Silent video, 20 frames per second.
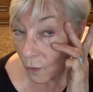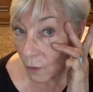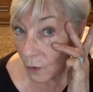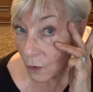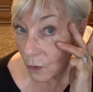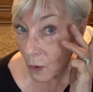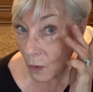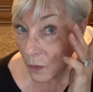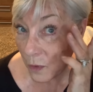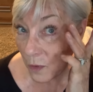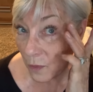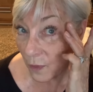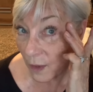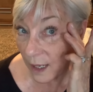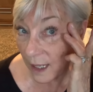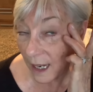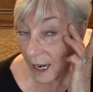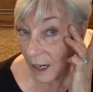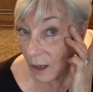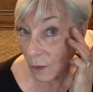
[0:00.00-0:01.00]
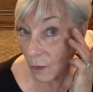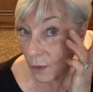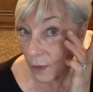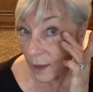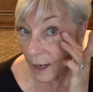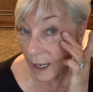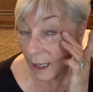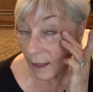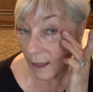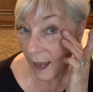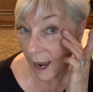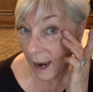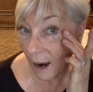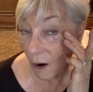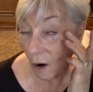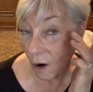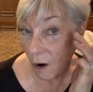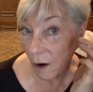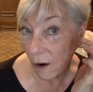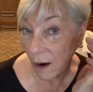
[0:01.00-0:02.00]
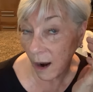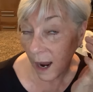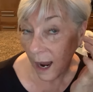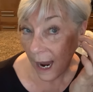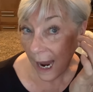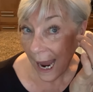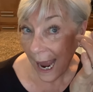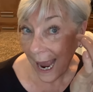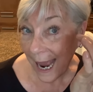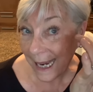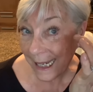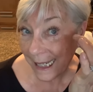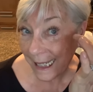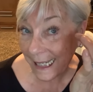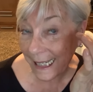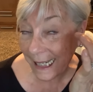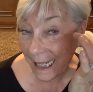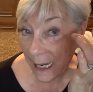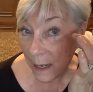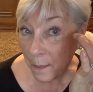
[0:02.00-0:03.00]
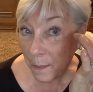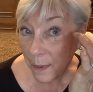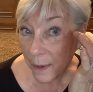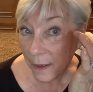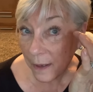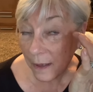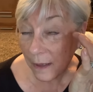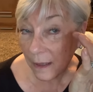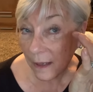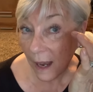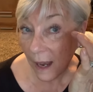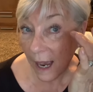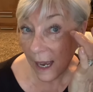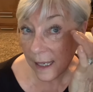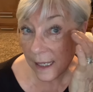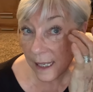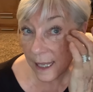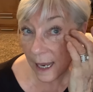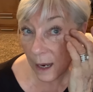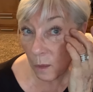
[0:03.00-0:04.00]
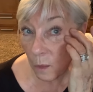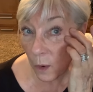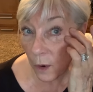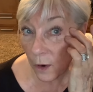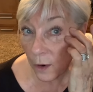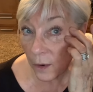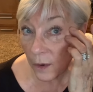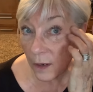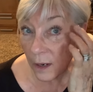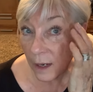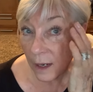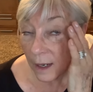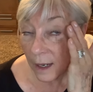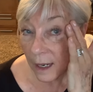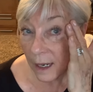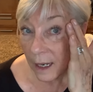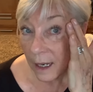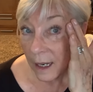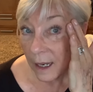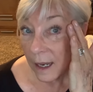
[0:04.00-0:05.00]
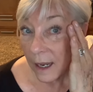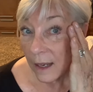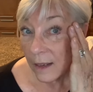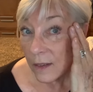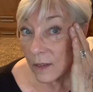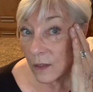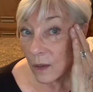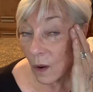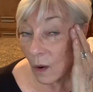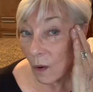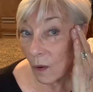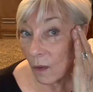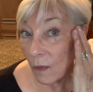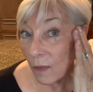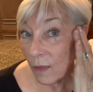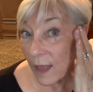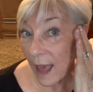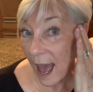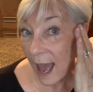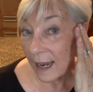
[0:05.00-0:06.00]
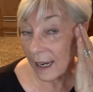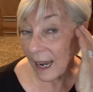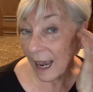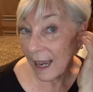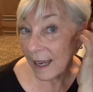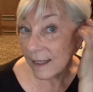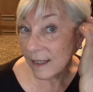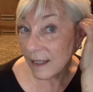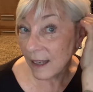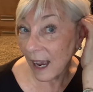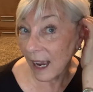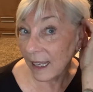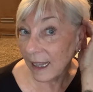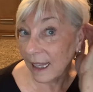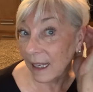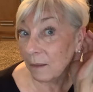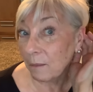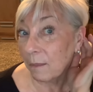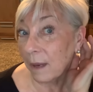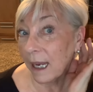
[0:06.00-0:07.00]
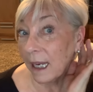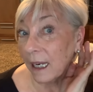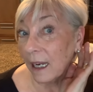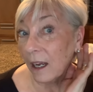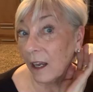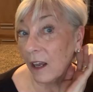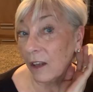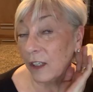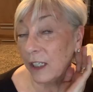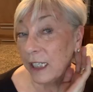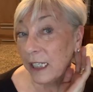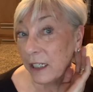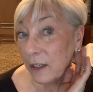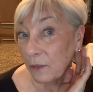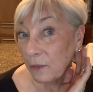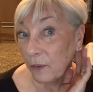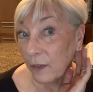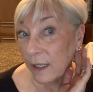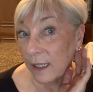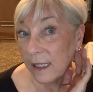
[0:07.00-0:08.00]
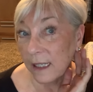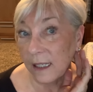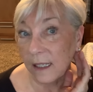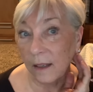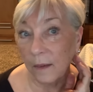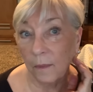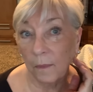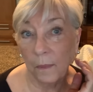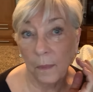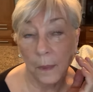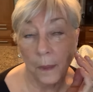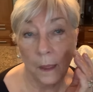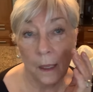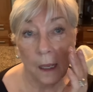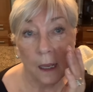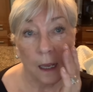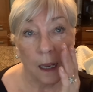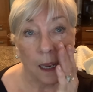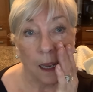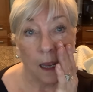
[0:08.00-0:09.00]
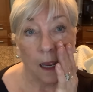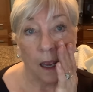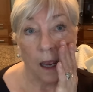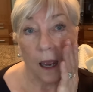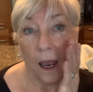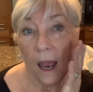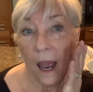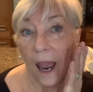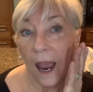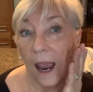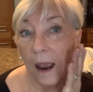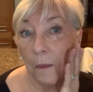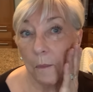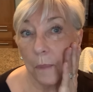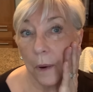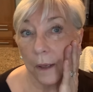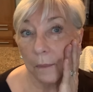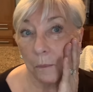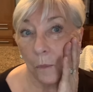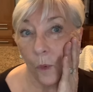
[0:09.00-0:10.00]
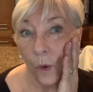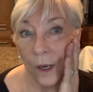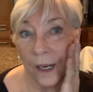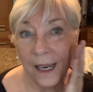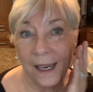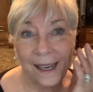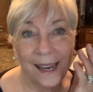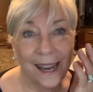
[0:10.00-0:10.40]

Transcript: crow's feet. I don't think they are as deep as they were. So that has, I think, made a difference. But more than